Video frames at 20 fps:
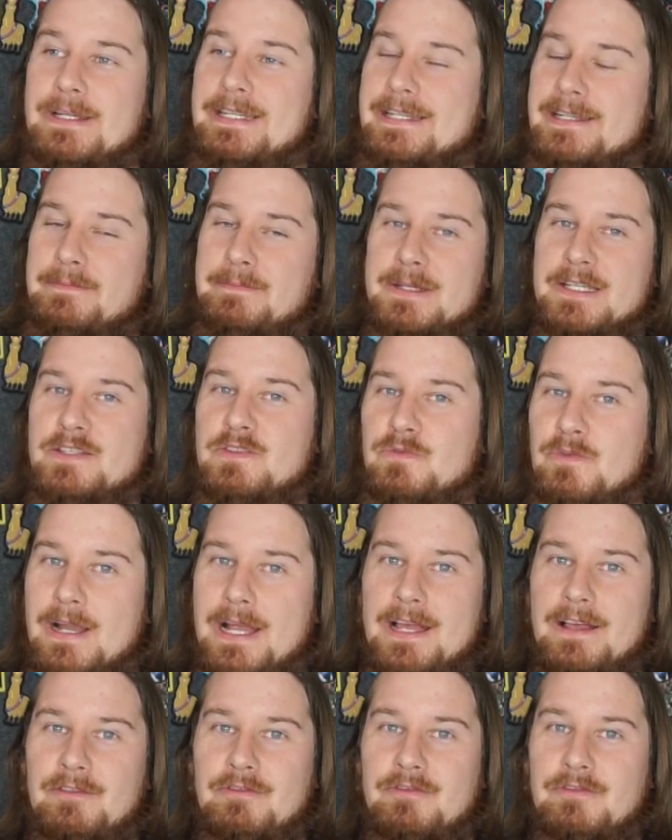We did miss
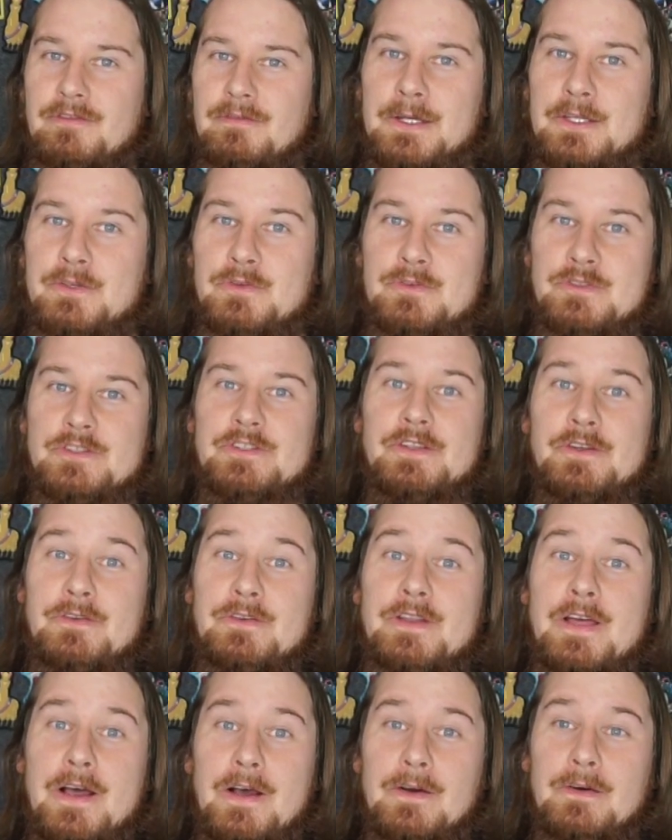Rev, but you still
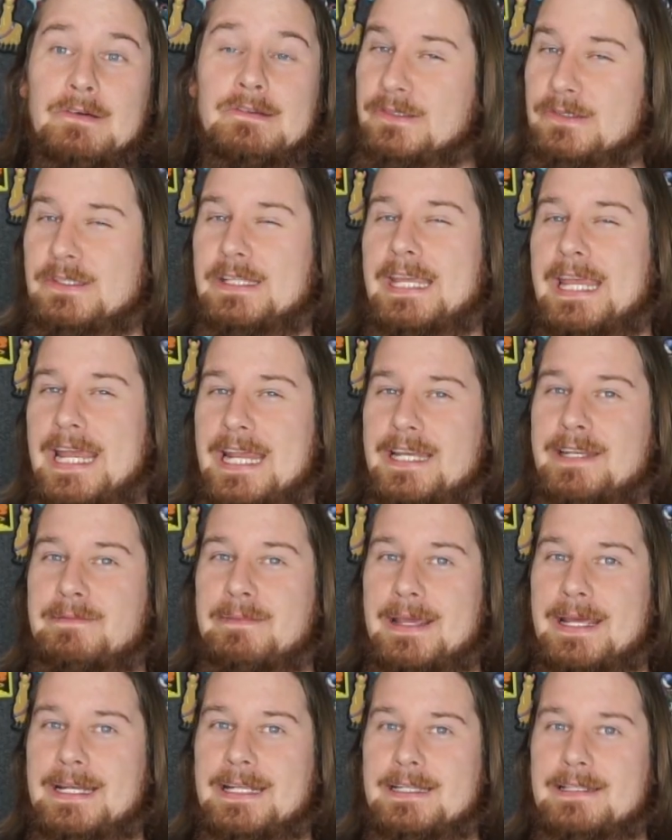know who the
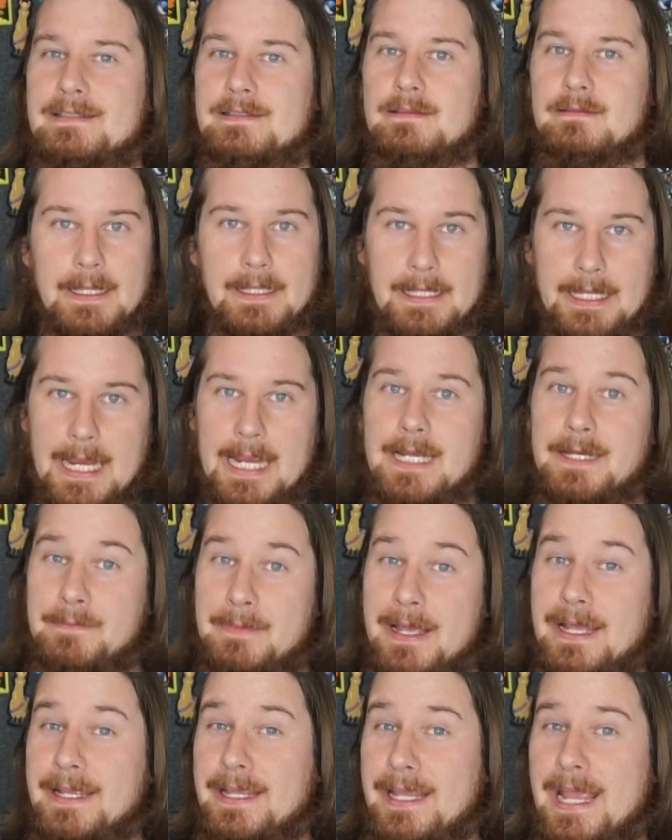Candyman is, and the
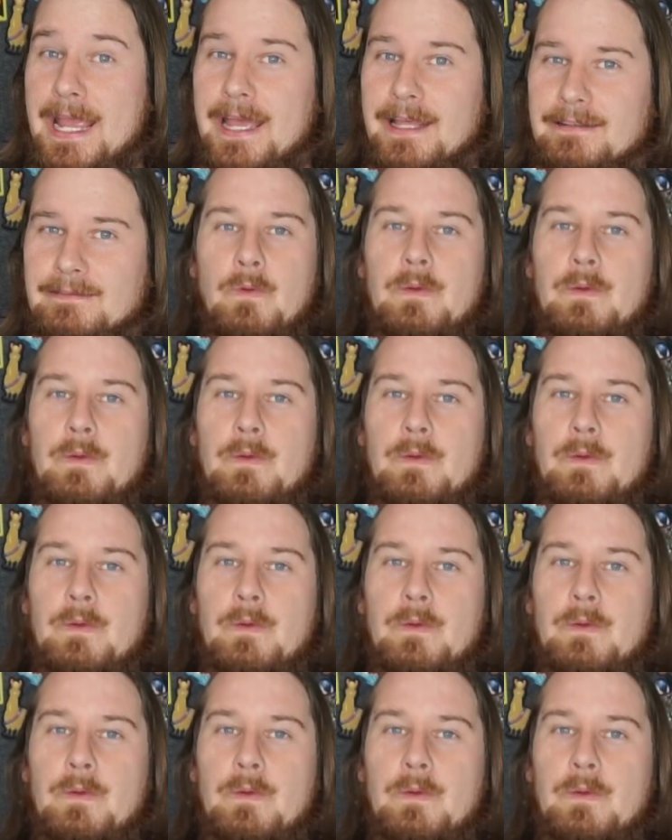Candyman can.